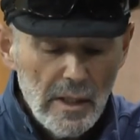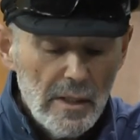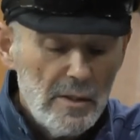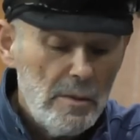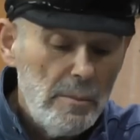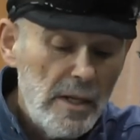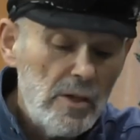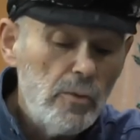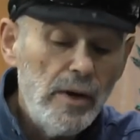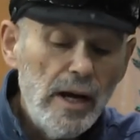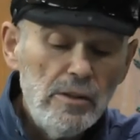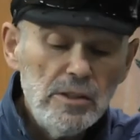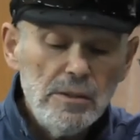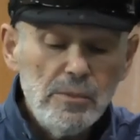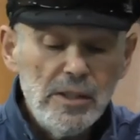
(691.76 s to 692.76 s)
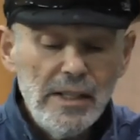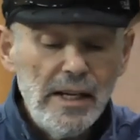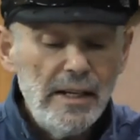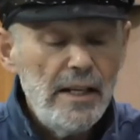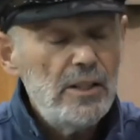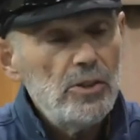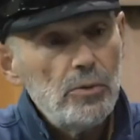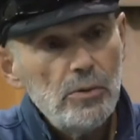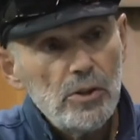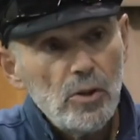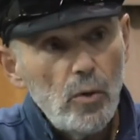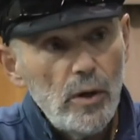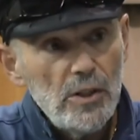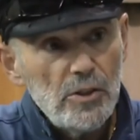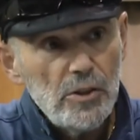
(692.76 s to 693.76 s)
The men around him could not answer his
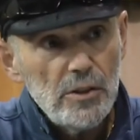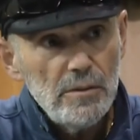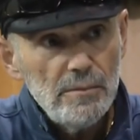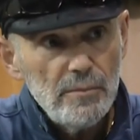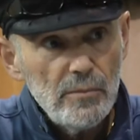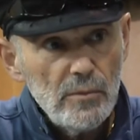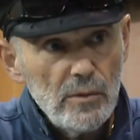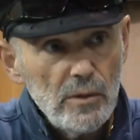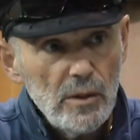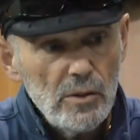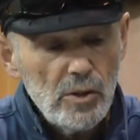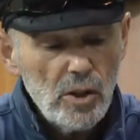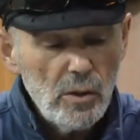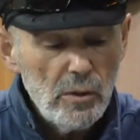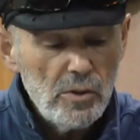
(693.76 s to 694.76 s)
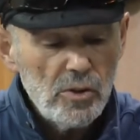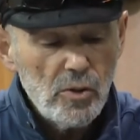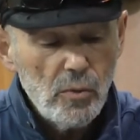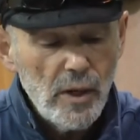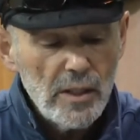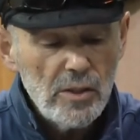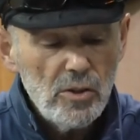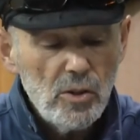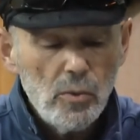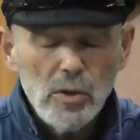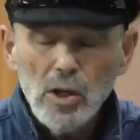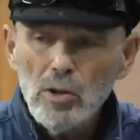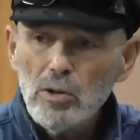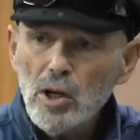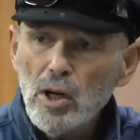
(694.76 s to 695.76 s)
question, and so he was directed to an
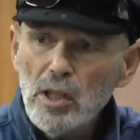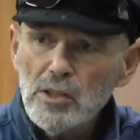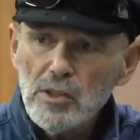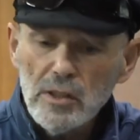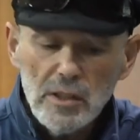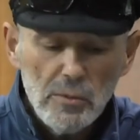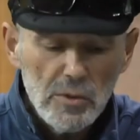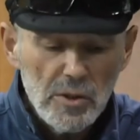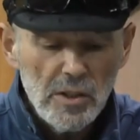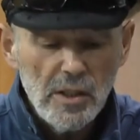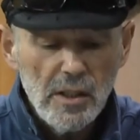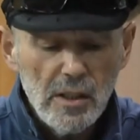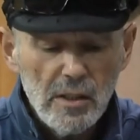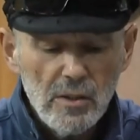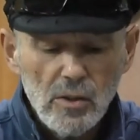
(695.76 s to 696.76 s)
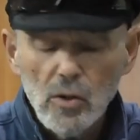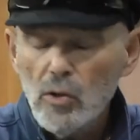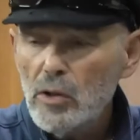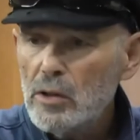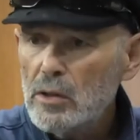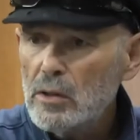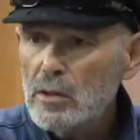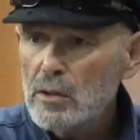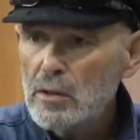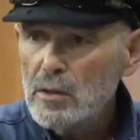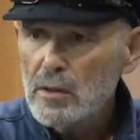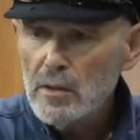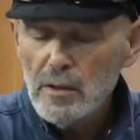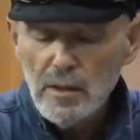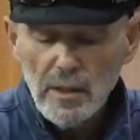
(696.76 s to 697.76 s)
old chassid that was sitting in the corner
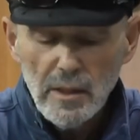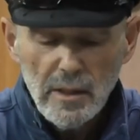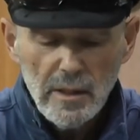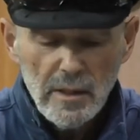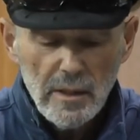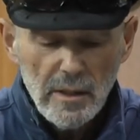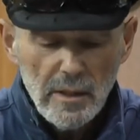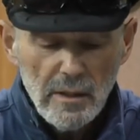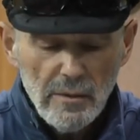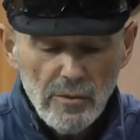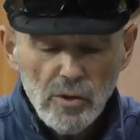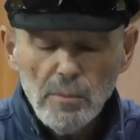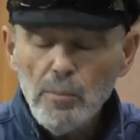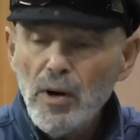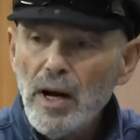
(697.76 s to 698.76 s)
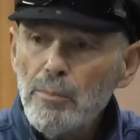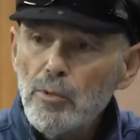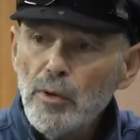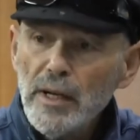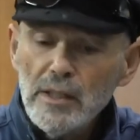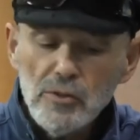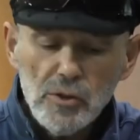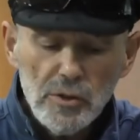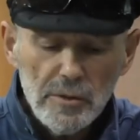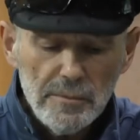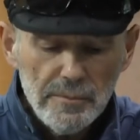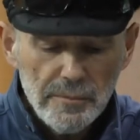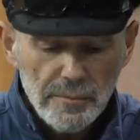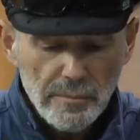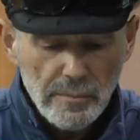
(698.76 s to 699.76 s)
for a proper answer.
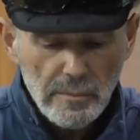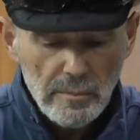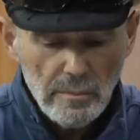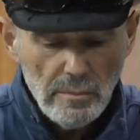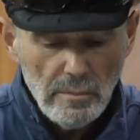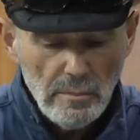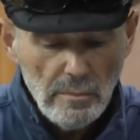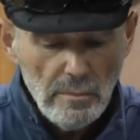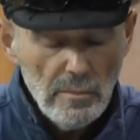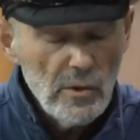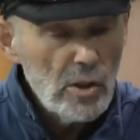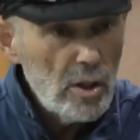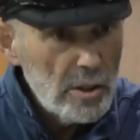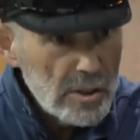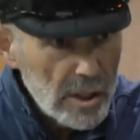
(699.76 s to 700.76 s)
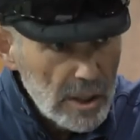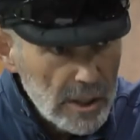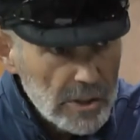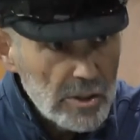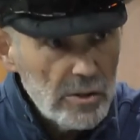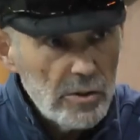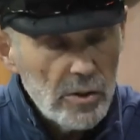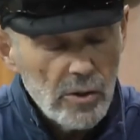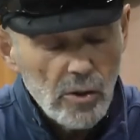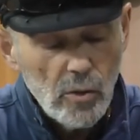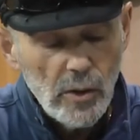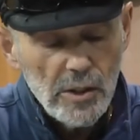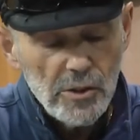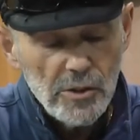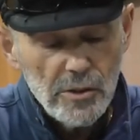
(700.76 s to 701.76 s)
The chassid listened to the
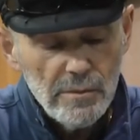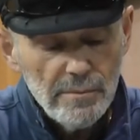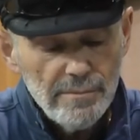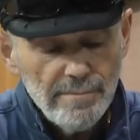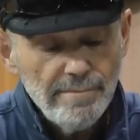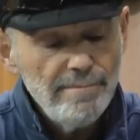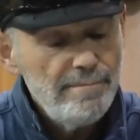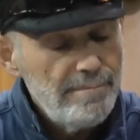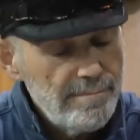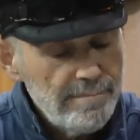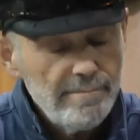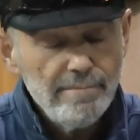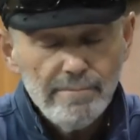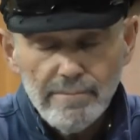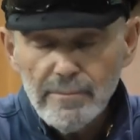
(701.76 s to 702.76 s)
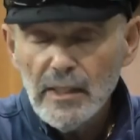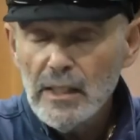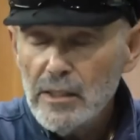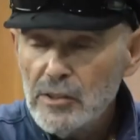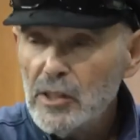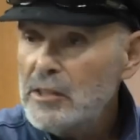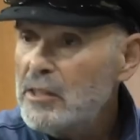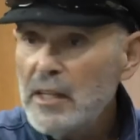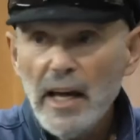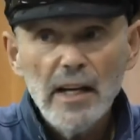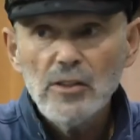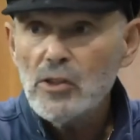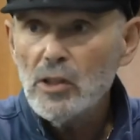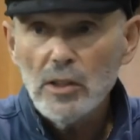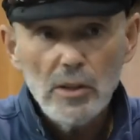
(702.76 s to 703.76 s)
question. Hmm. He said, "An
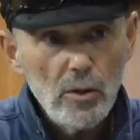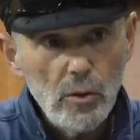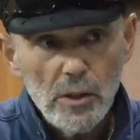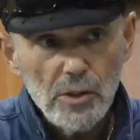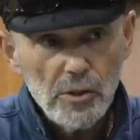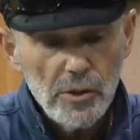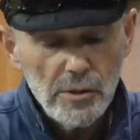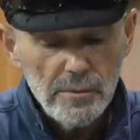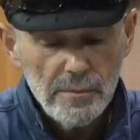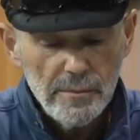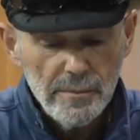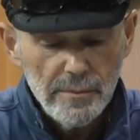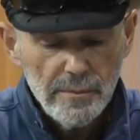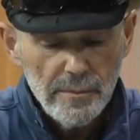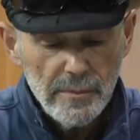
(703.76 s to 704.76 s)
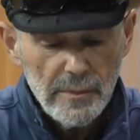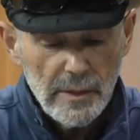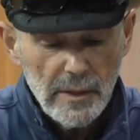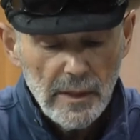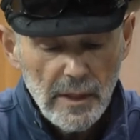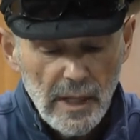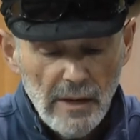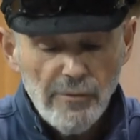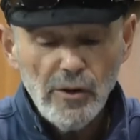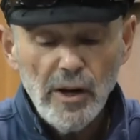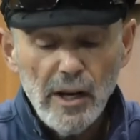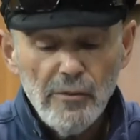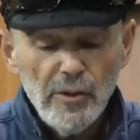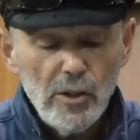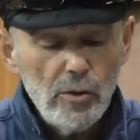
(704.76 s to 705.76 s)
excellent question. And for
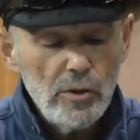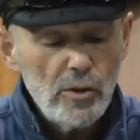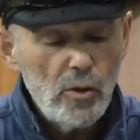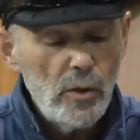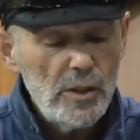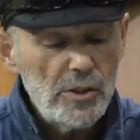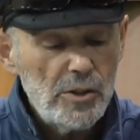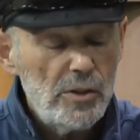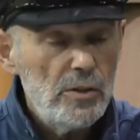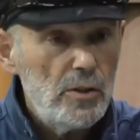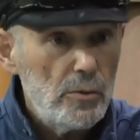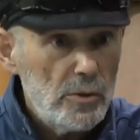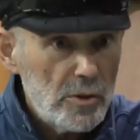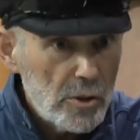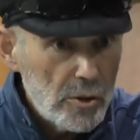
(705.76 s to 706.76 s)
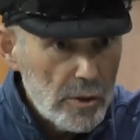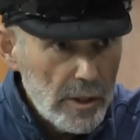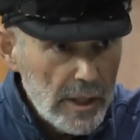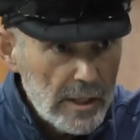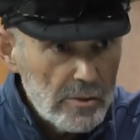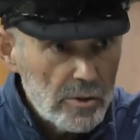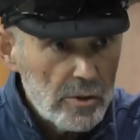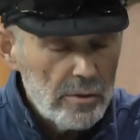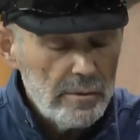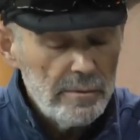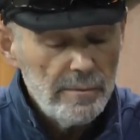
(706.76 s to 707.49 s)
every good question, there is a good answer."